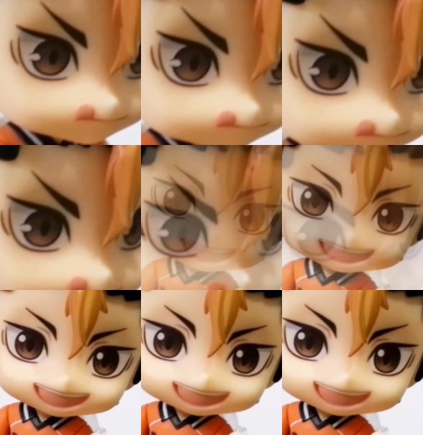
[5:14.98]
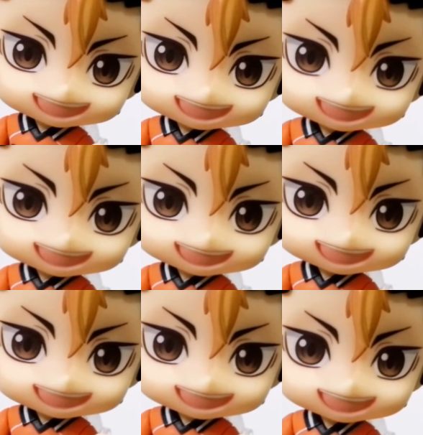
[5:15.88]

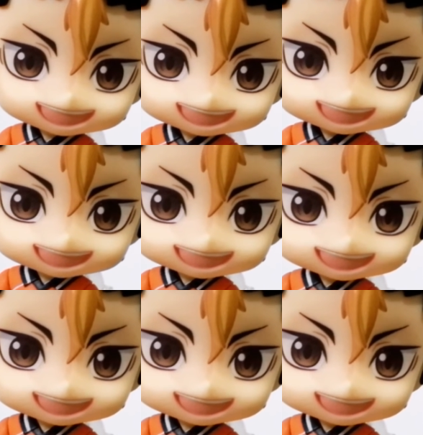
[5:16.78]
Nothing is said.